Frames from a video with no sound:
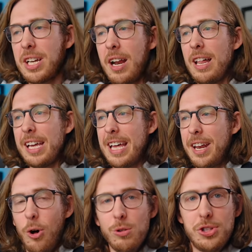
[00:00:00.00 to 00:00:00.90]
kind of like
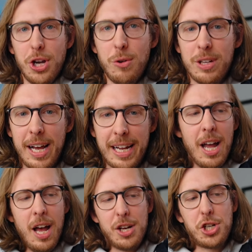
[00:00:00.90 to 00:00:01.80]
that old joke, like
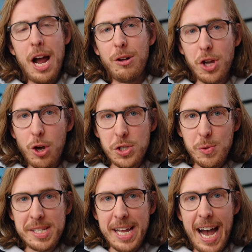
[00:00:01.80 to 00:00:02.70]
a child goes to
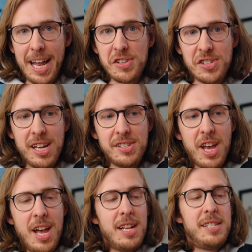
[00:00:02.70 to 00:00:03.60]
his dad and says,
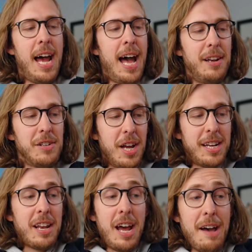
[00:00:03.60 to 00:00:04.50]
"Dad,
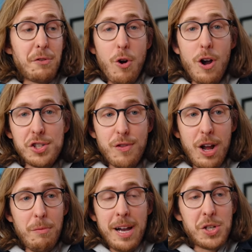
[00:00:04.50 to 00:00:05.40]
can I have
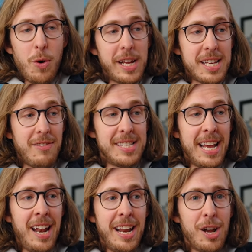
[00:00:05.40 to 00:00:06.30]
Crossrail by
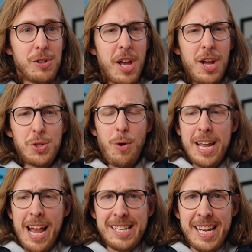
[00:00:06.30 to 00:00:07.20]
2017? And he goes,
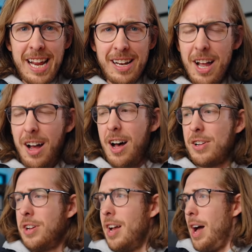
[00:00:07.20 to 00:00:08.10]
"2018? Oh,
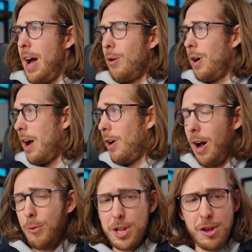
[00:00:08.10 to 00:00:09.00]
how
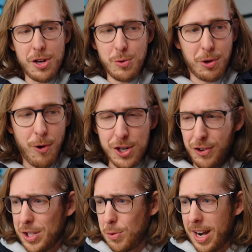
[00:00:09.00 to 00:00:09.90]
what are you gonna do with
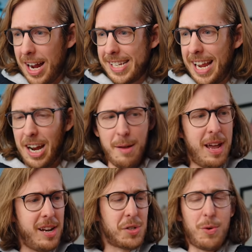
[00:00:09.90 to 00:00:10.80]
Crossrail in 2019? I
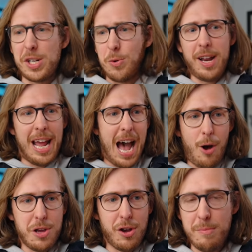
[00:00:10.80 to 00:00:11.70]
mean, it's 2020, how
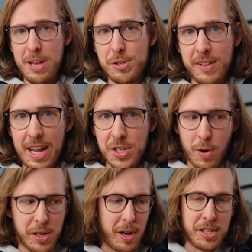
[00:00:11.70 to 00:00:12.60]
are you gonna be using that in
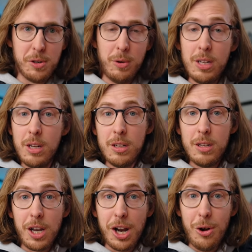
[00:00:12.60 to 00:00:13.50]
2022?
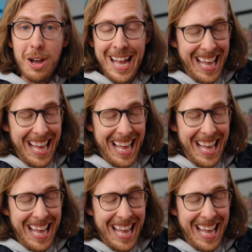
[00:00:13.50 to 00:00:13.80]
You know?